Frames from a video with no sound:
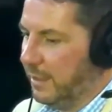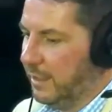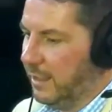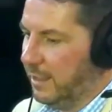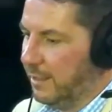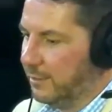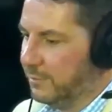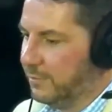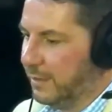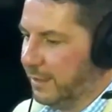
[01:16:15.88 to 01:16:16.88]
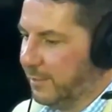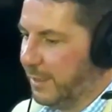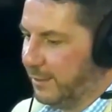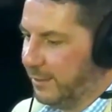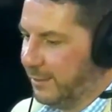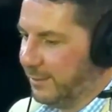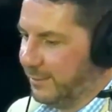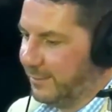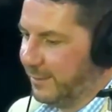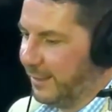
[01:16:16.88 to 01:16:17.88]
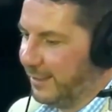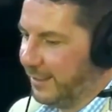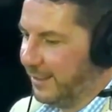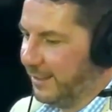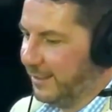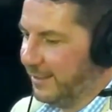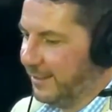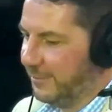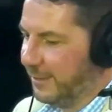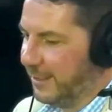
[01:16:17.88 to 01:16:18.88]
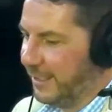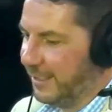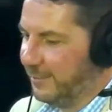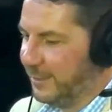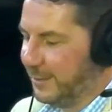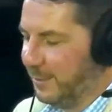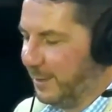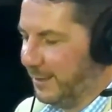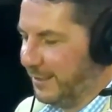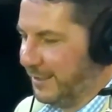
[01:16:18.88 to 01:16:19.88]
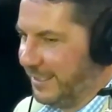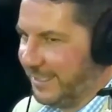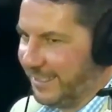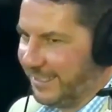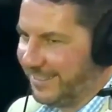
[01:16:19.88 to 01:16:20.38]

our friendly competitor over at Hyatt, Mr. Mullen,